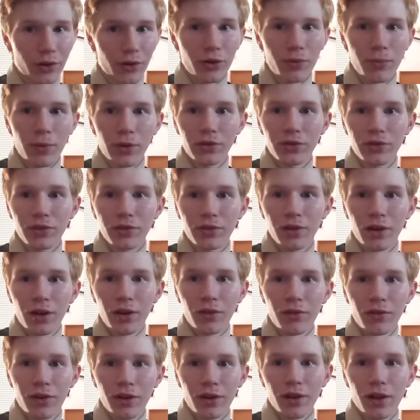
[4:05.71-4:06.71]
you must
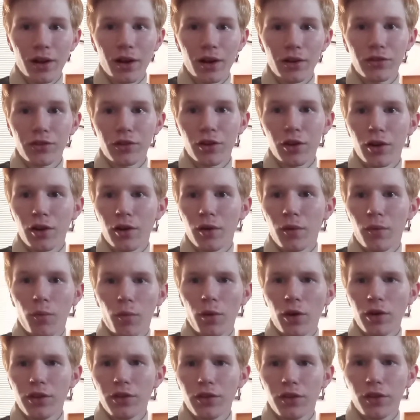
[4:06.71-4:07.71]
realize,
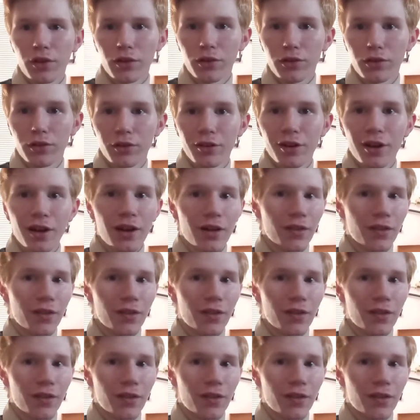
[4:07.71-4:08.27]
what is this?